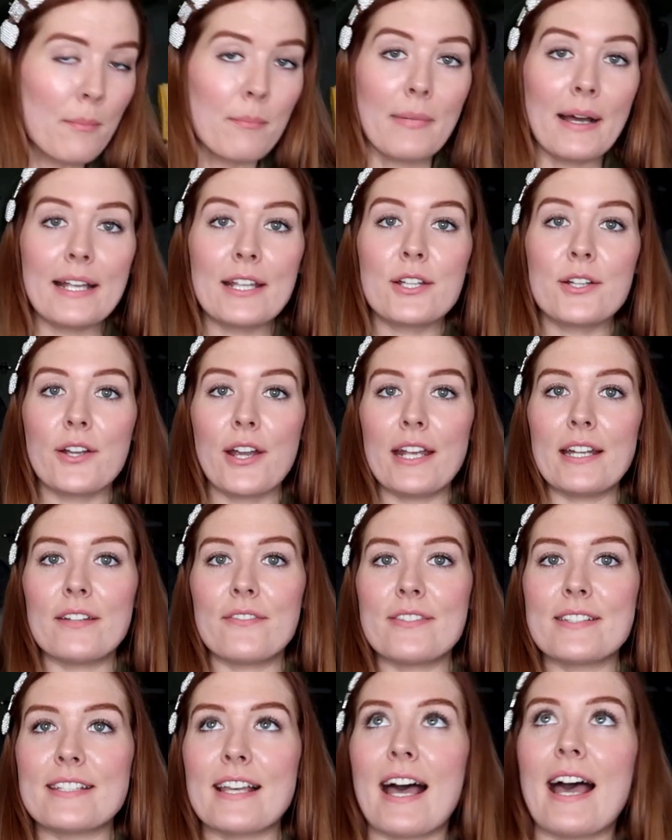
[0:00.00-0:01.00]
My
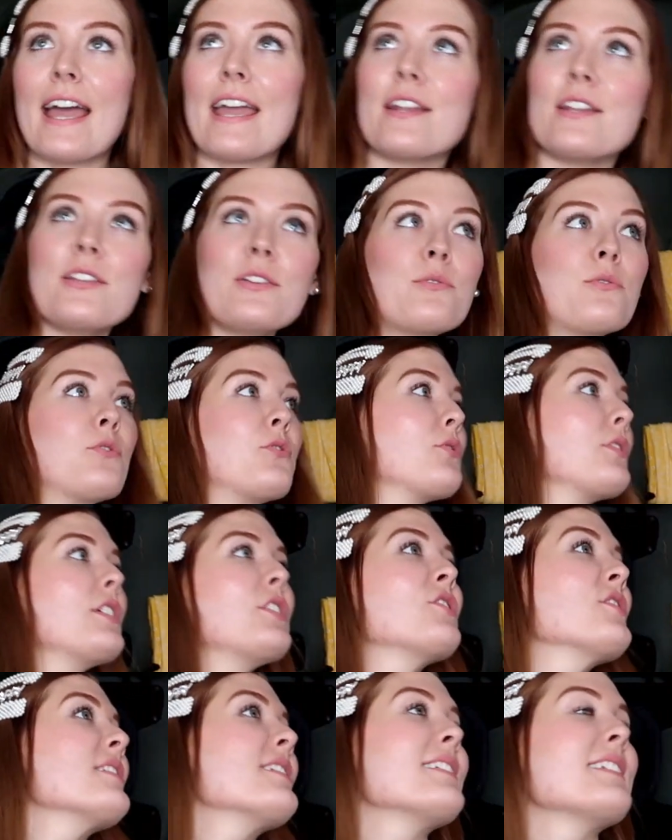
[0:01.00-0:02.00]
creative side usually
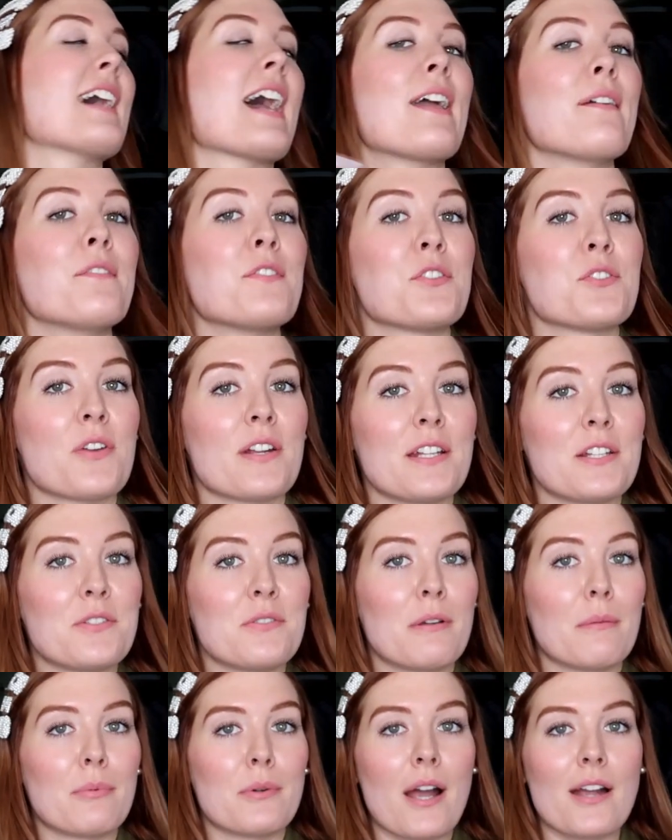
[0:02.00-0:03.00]
just dives straight
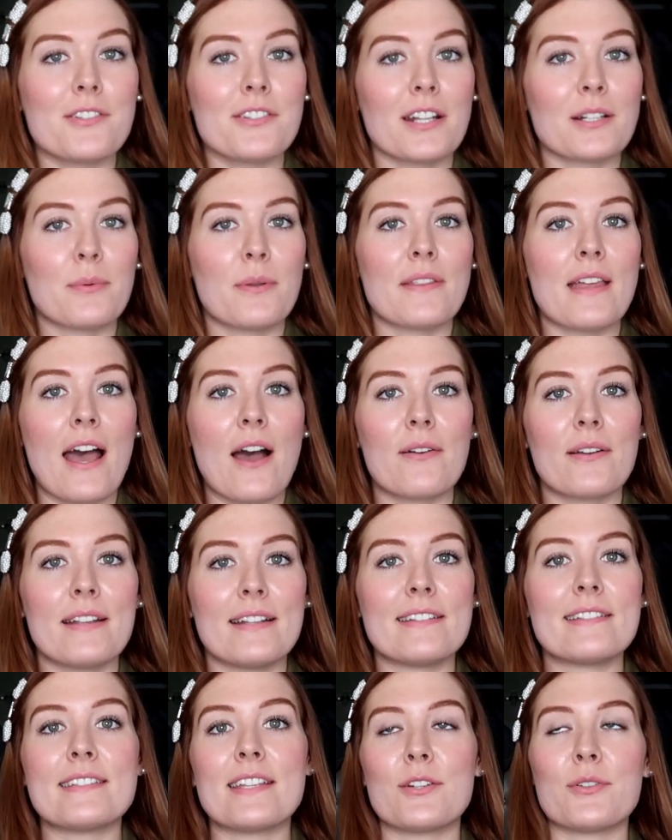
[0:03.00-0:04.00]
into a project without
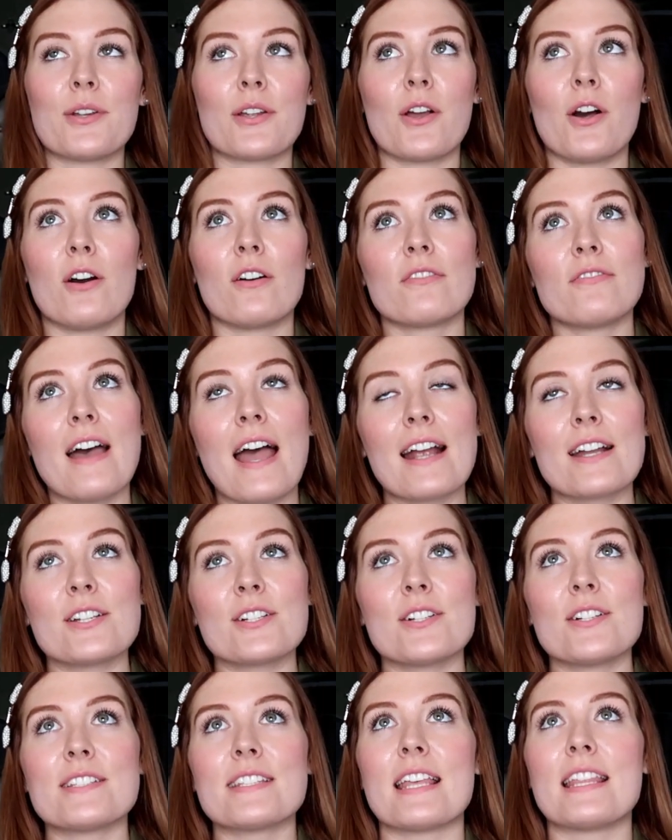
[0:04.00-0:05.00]
considering all
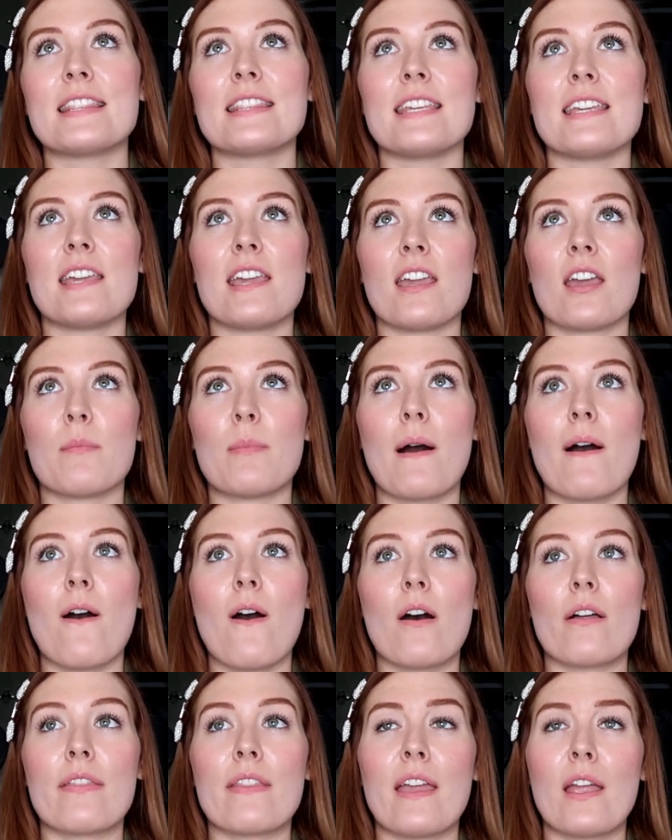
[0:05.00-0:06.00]
factors and thinking about
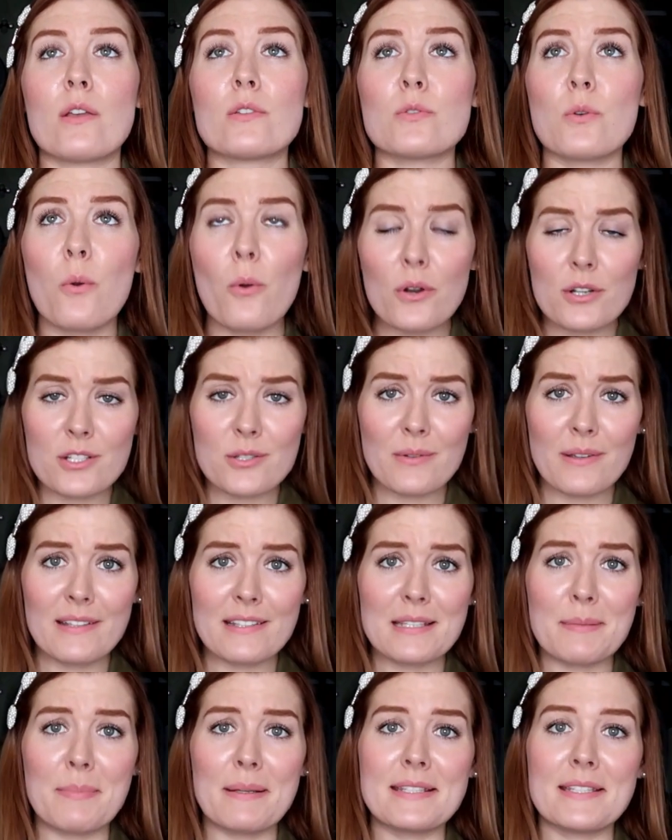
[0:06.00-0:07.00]
all things or
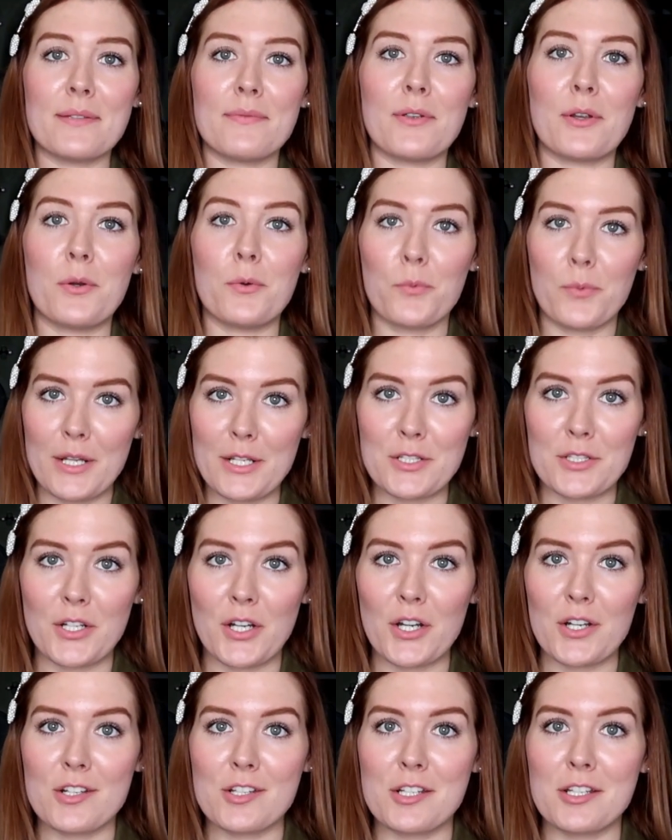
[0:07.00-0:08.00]
doing specific
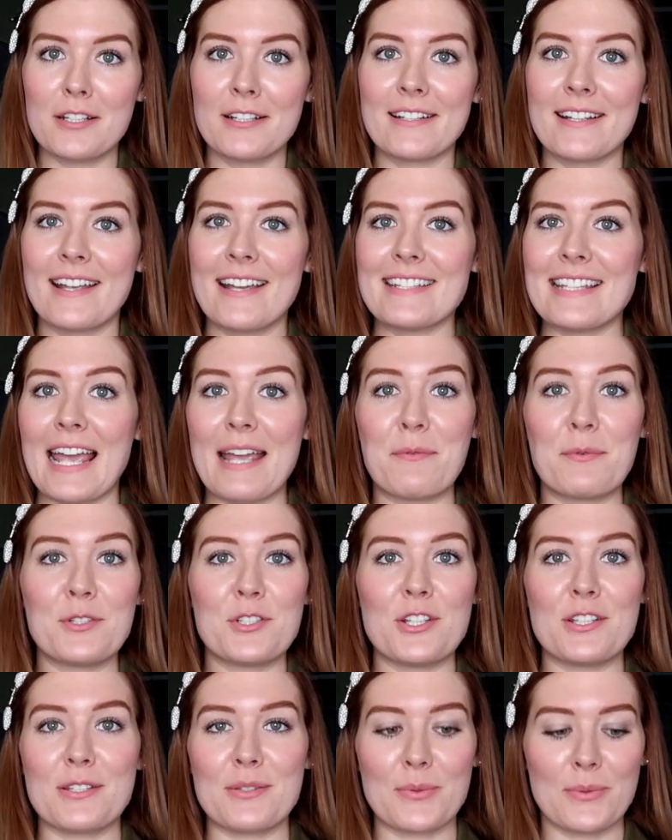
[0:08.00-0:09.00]
research, because I
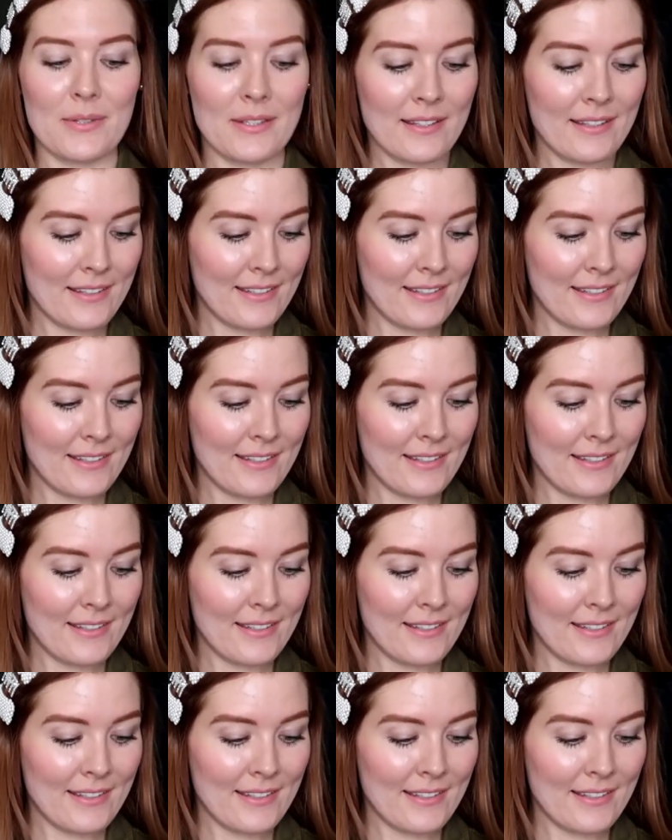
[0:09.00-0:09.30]
would just